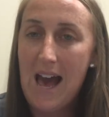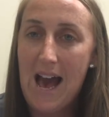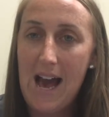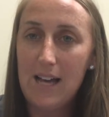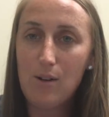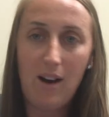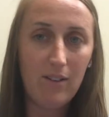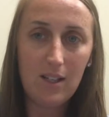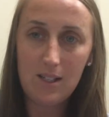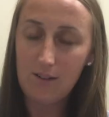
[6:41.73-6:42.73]
and you have a
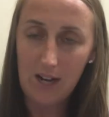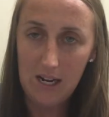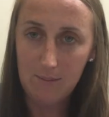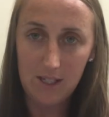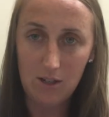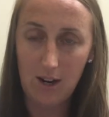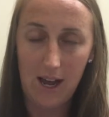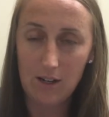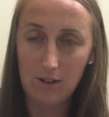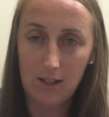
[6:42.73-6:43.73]
list of items in your
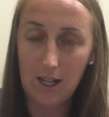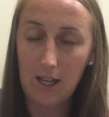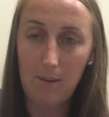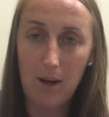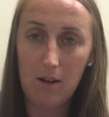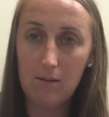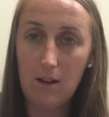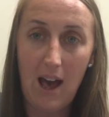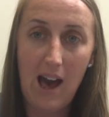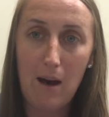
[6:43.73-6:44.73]
head you're thinking about.
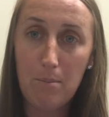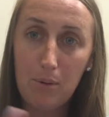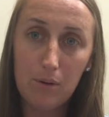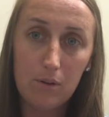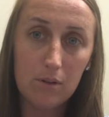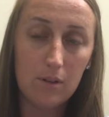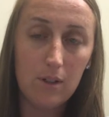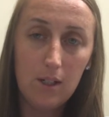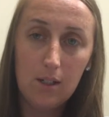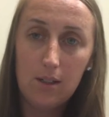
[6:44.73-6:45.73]
Apple,
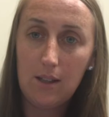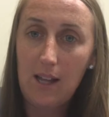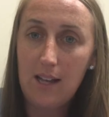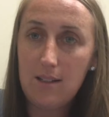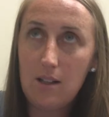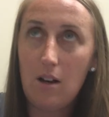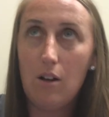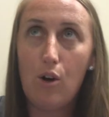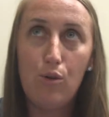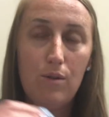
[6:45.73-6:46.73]

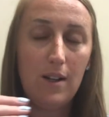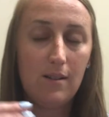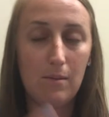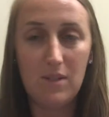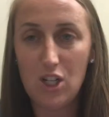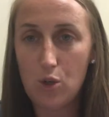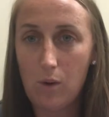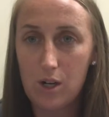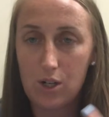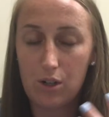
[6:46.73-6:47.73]
Lysol, oh, you need some
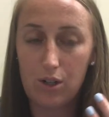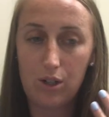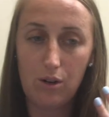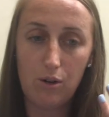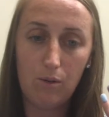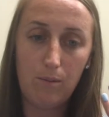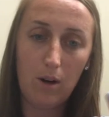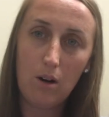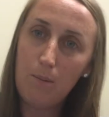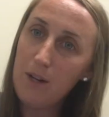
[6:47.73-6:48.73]
dishwasher
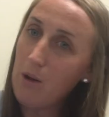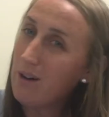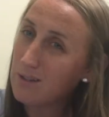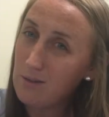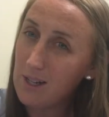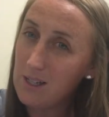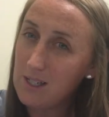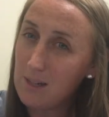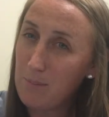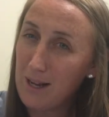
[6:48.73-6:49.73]
soap, but you also need
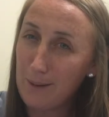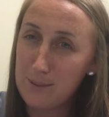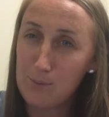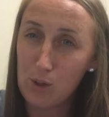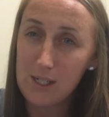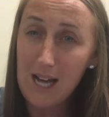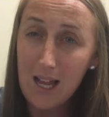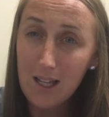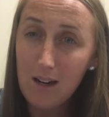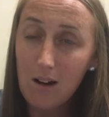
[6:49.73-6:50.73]
to pick up some more
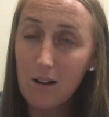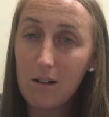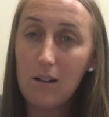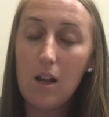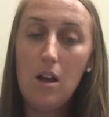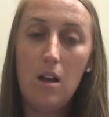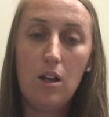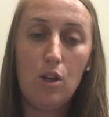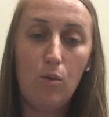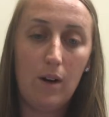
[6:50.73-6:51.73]
Tylenol.
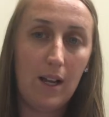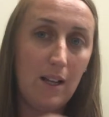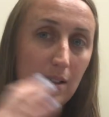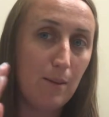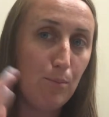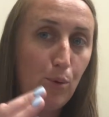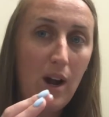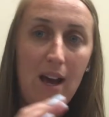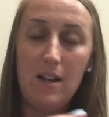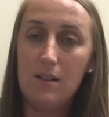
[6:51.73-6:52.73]
You want to get some
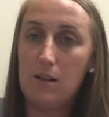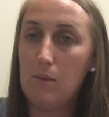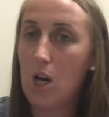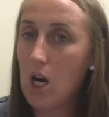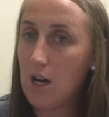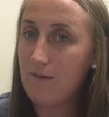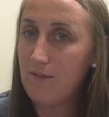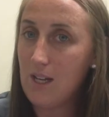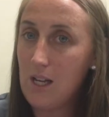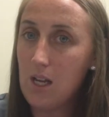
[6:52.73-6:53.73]
bread and some
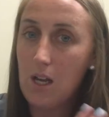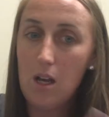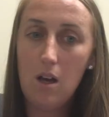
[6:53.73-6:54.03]
coffee.